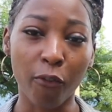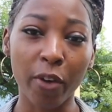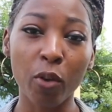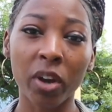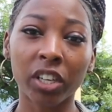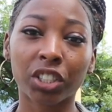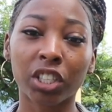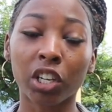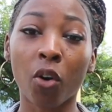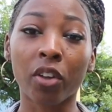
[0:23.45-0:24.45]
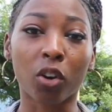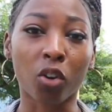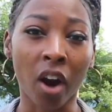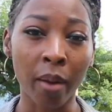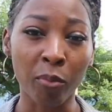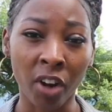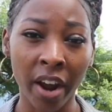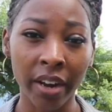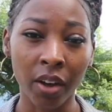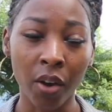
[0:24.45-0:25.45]
If we wish to lower the crime
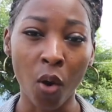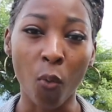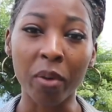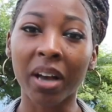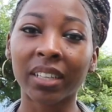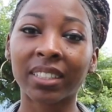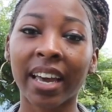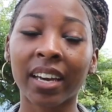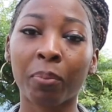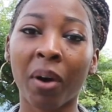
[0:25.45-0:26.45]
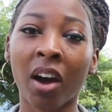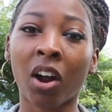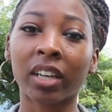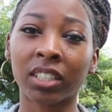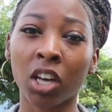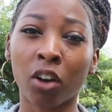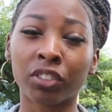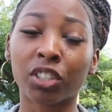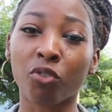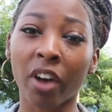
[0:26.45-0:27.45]
rate, we must take it upon
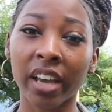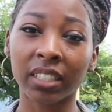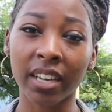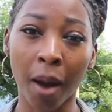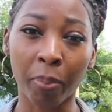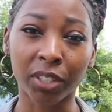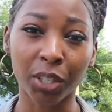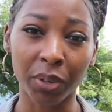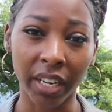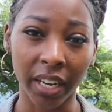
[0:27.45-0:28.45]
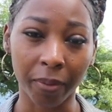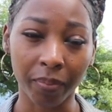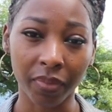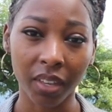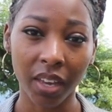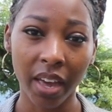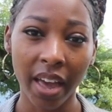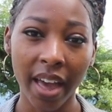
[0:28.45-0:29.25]
ourselves to raise the opportunity.